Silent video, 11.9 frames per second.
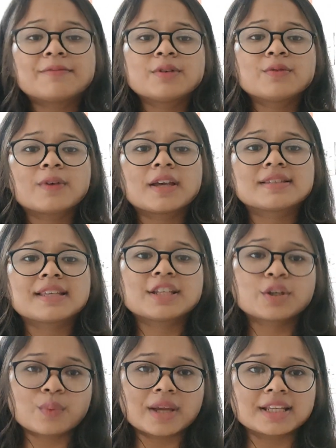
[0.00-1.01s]
If you face
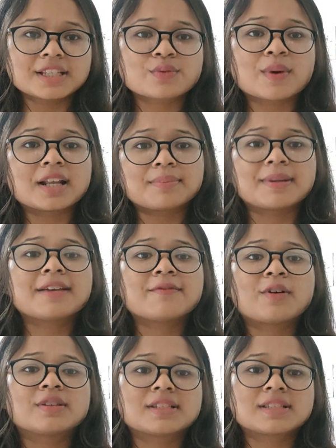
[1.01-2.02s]
any queries while
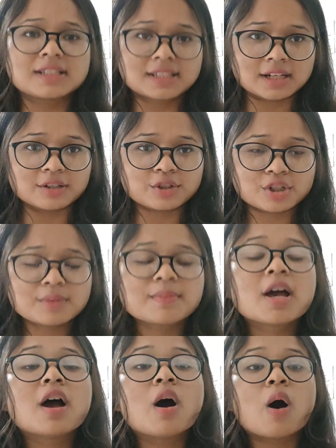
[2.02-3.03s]
applying for this internship
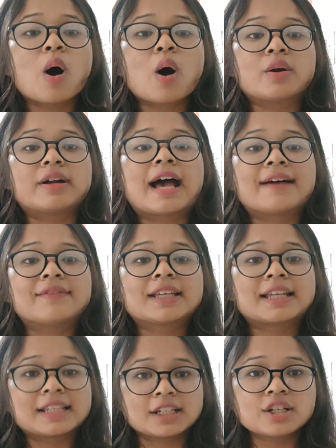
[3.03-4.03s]
or
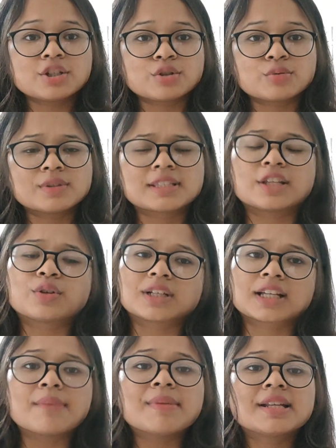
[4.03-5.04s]
having any issues, then you
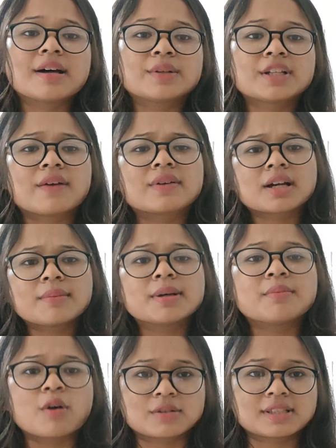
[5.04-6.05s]
can comment down in
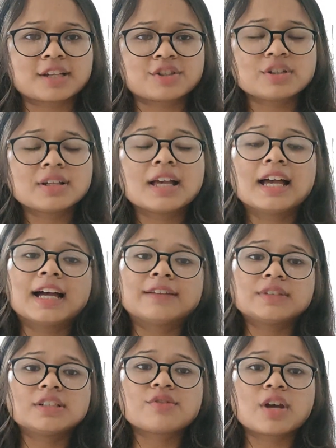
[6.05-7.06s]
comment box section
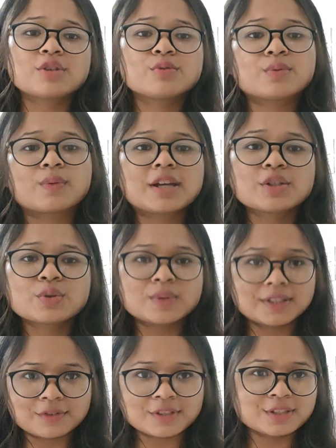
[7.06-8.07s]
and we'll try to provide you
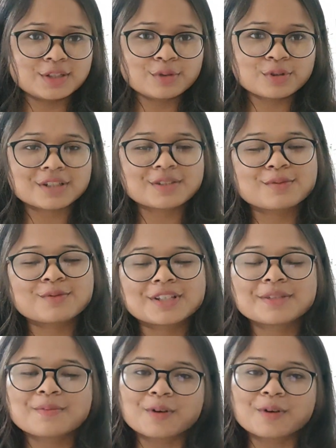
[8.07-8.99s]
with a resolution as soon as